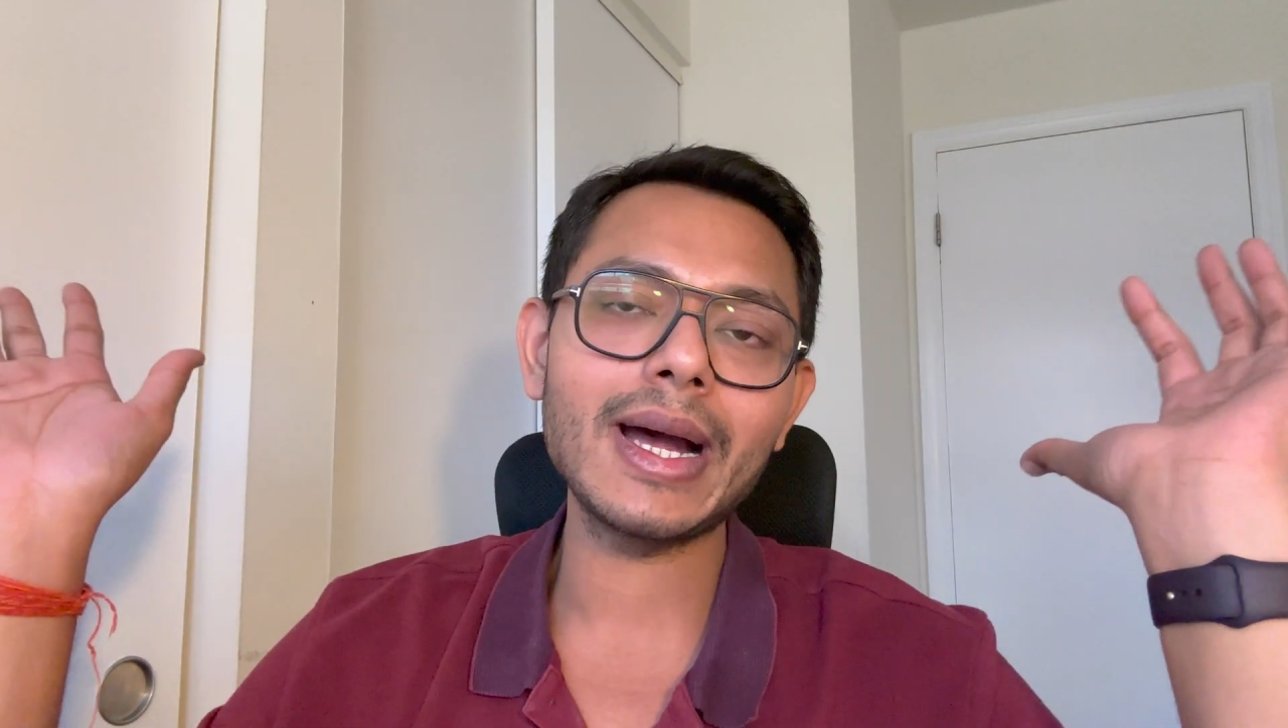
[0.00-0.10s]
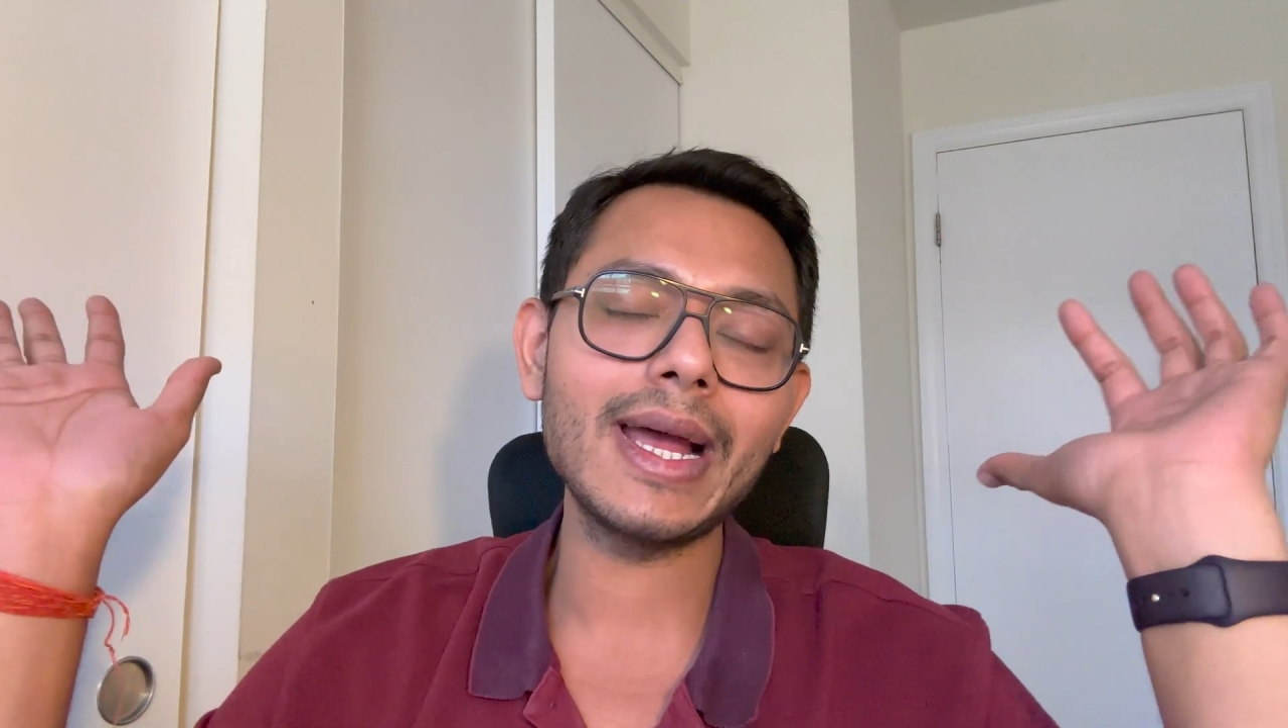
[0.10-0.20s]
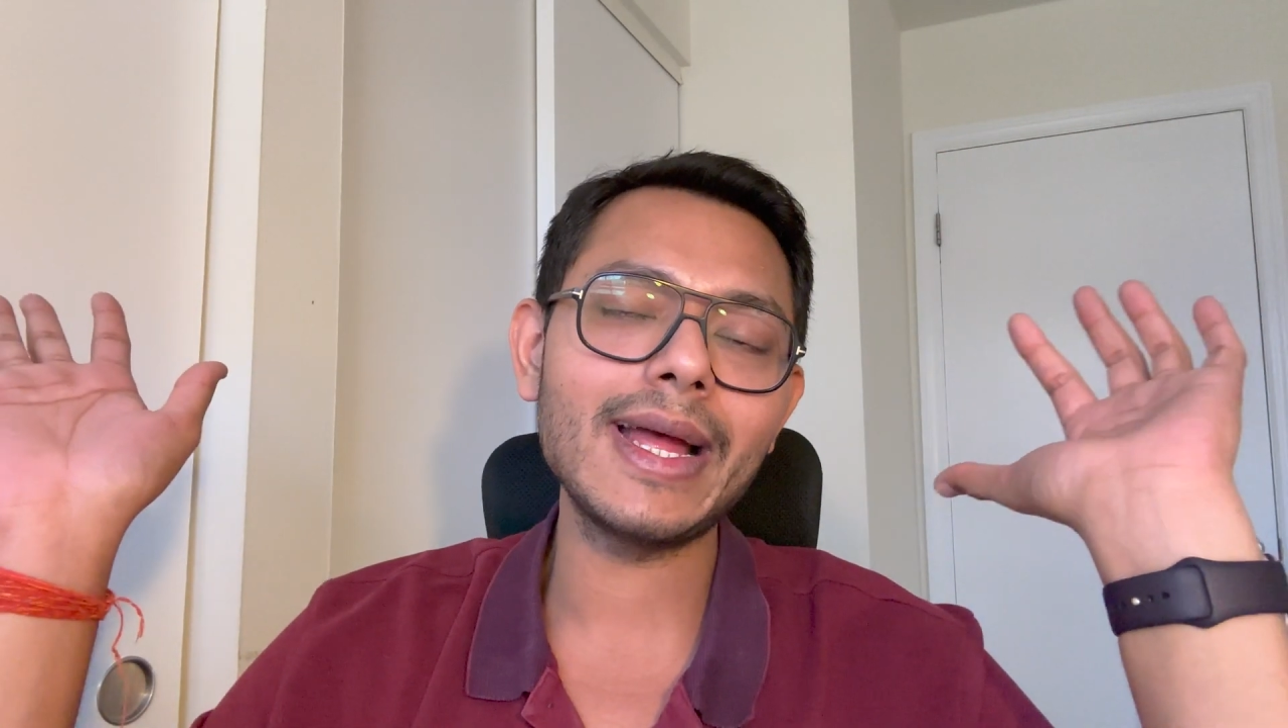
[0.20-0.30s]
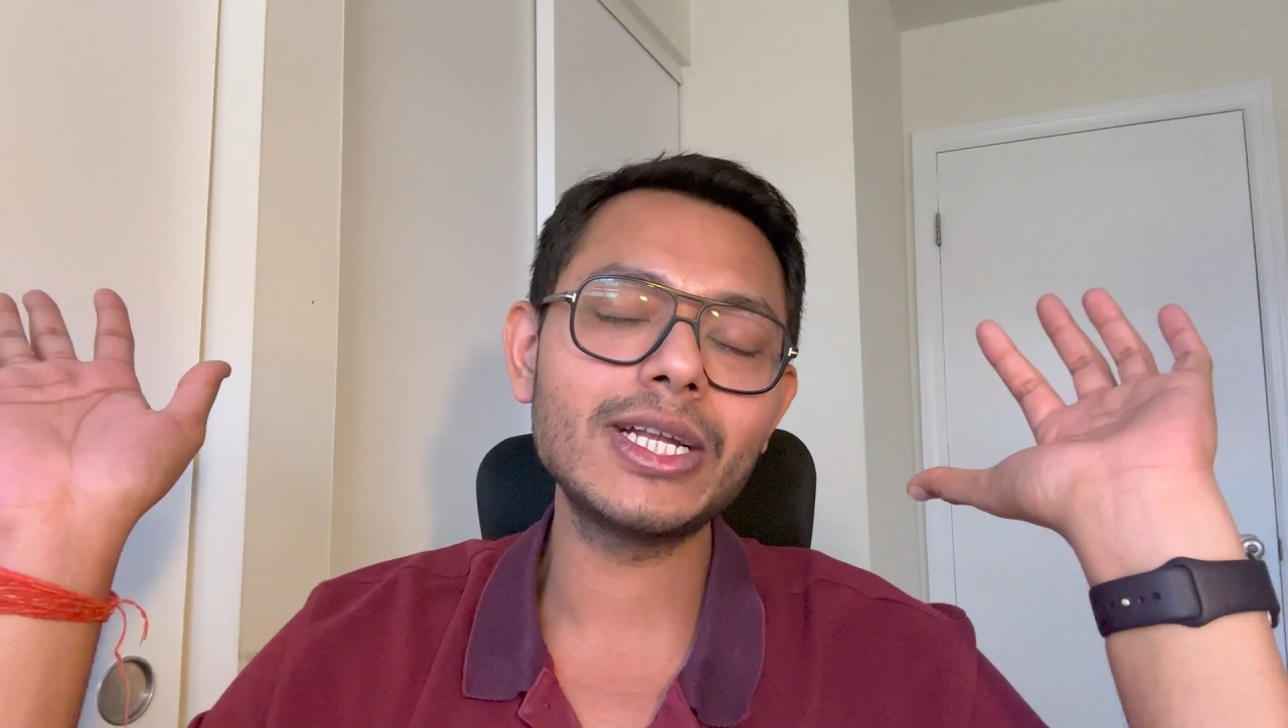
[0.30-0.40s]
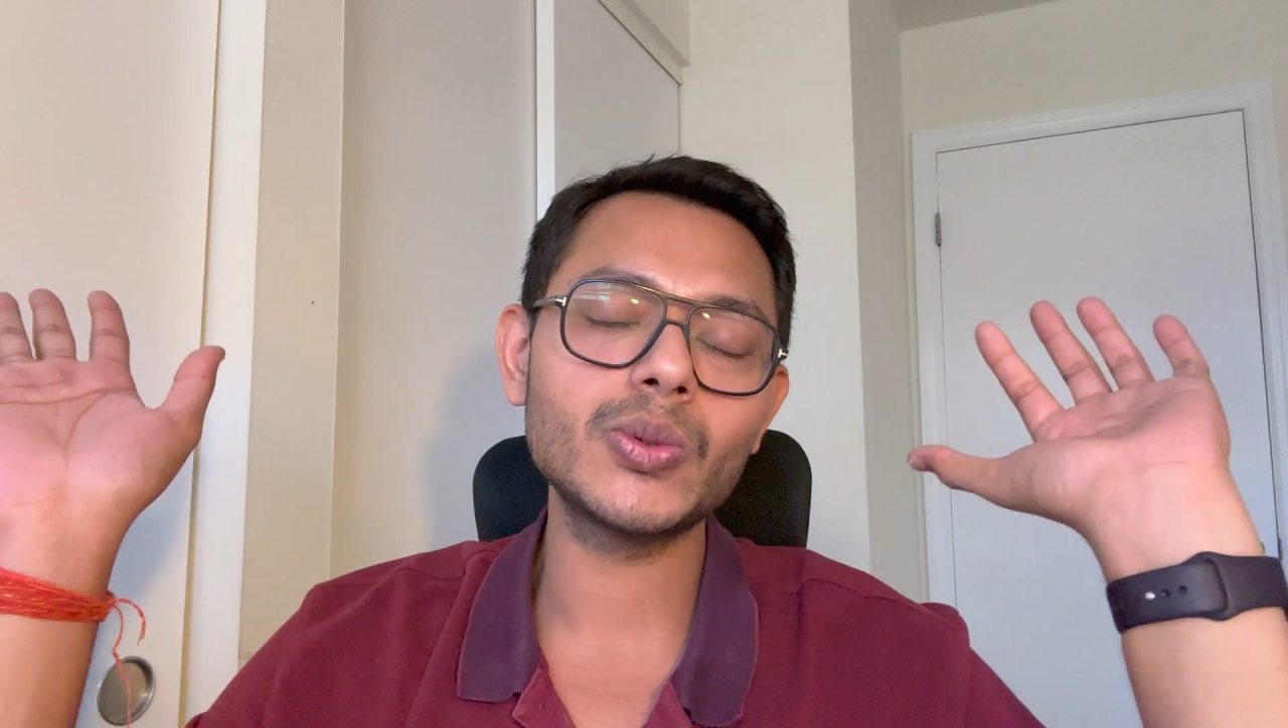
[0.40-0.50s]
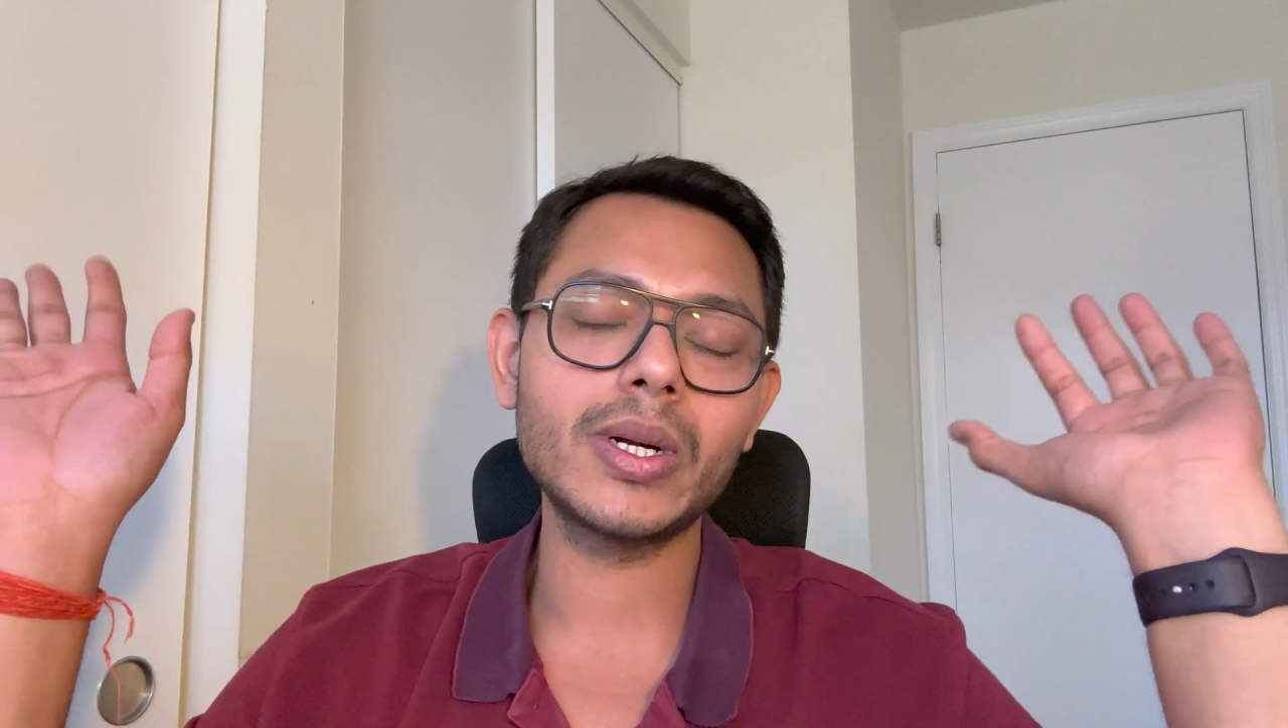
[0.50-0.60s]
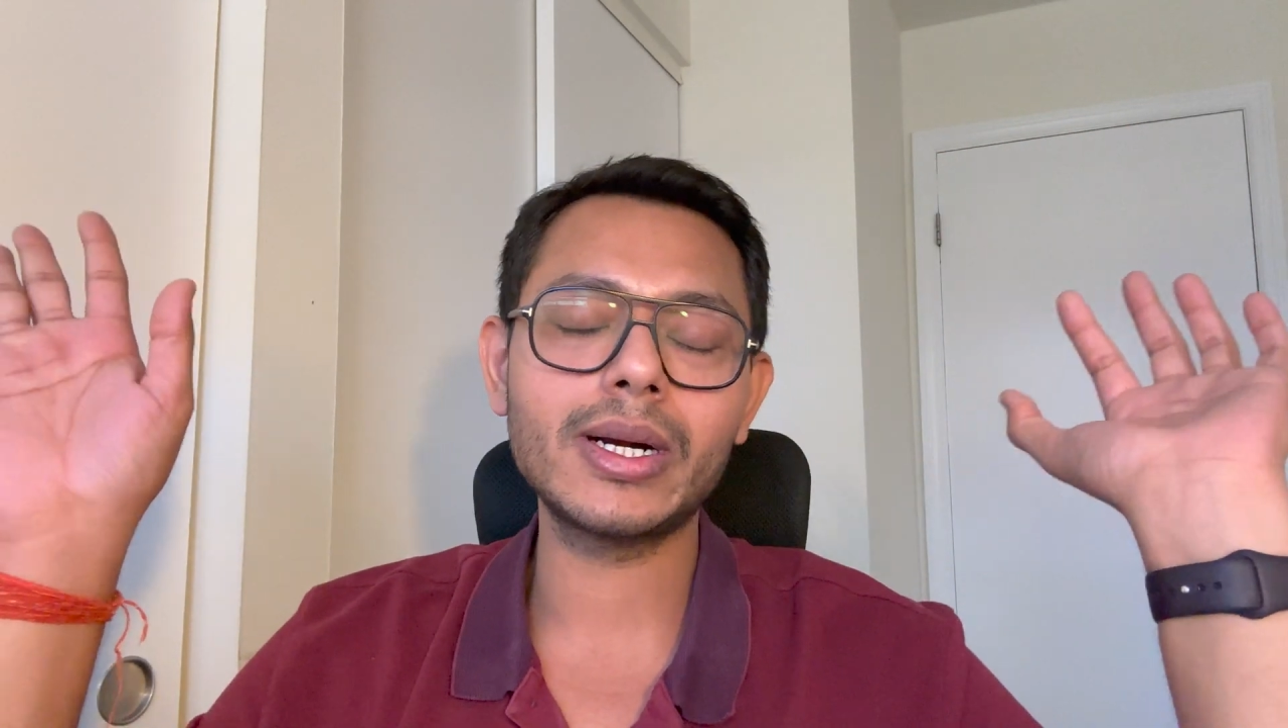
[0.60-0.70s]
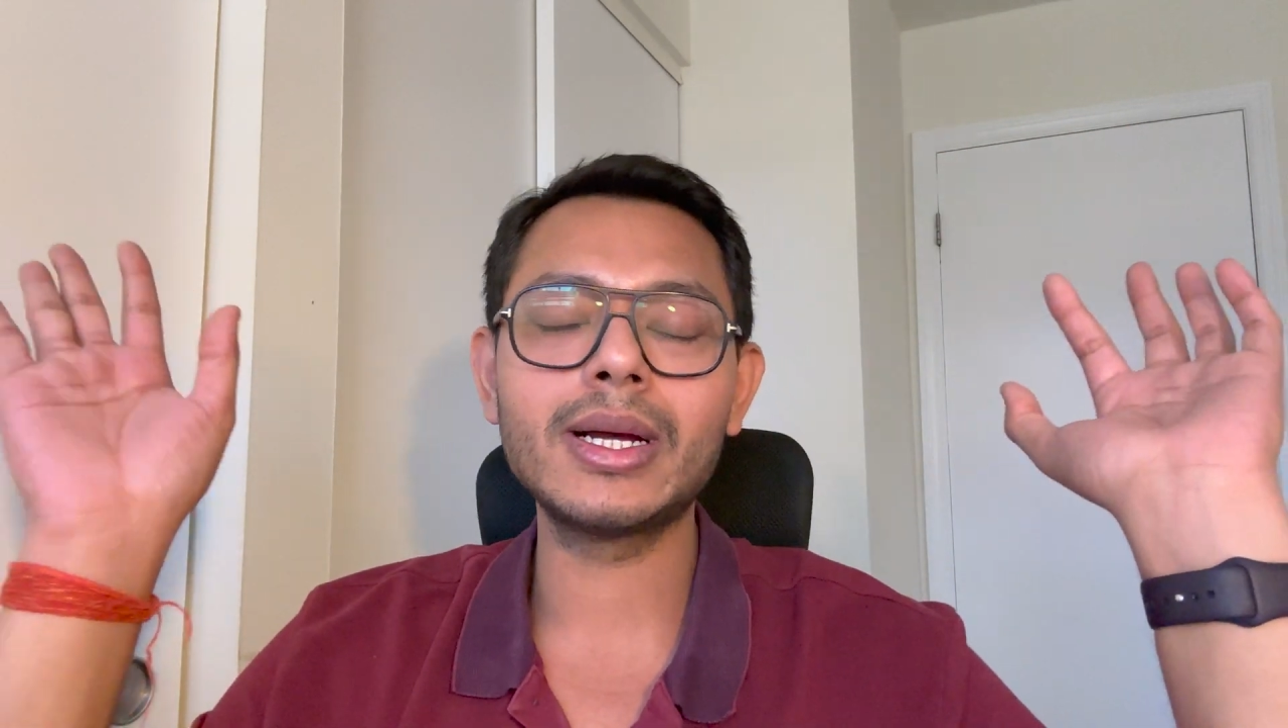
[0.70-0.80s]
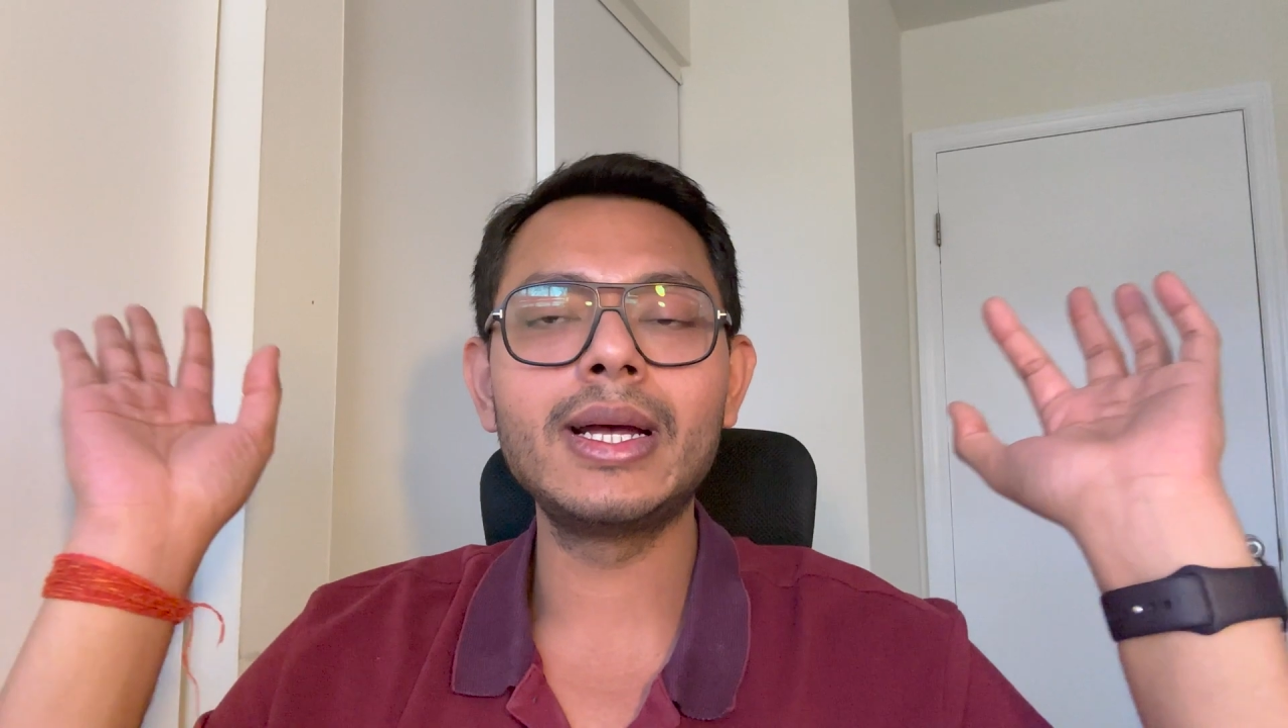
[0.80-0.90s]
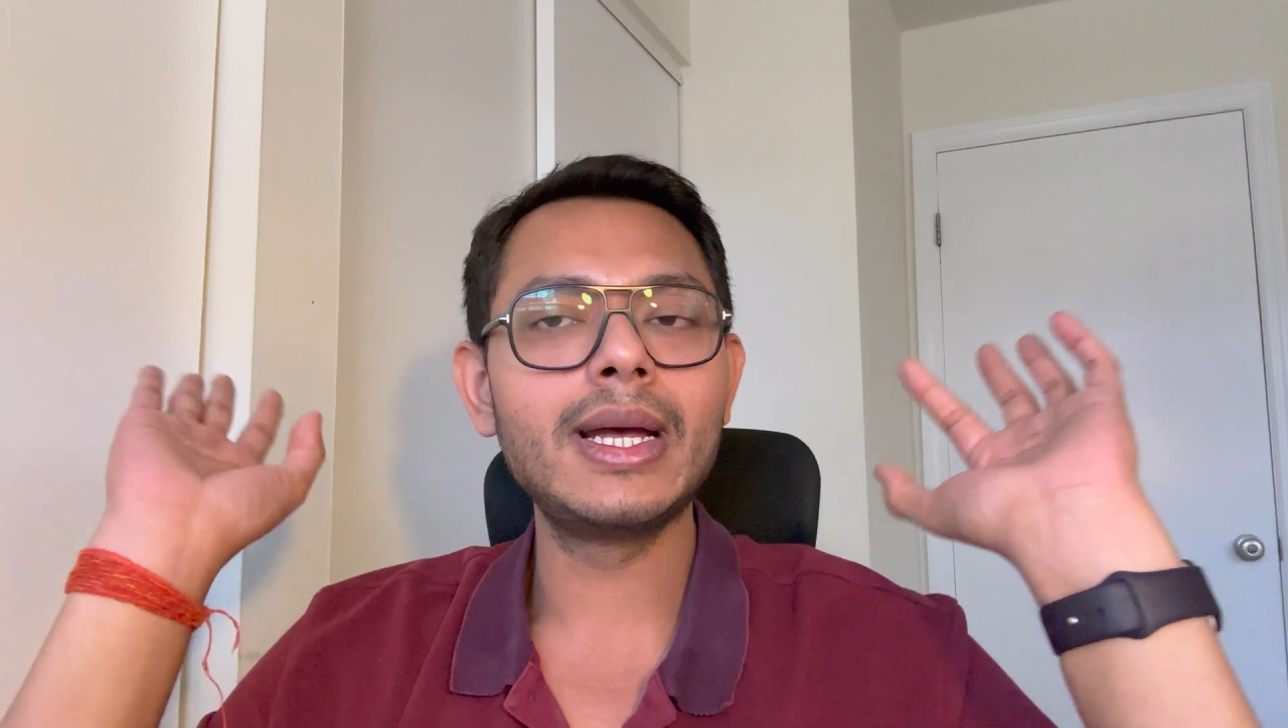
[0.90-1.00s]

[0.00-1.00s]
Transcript: highlights were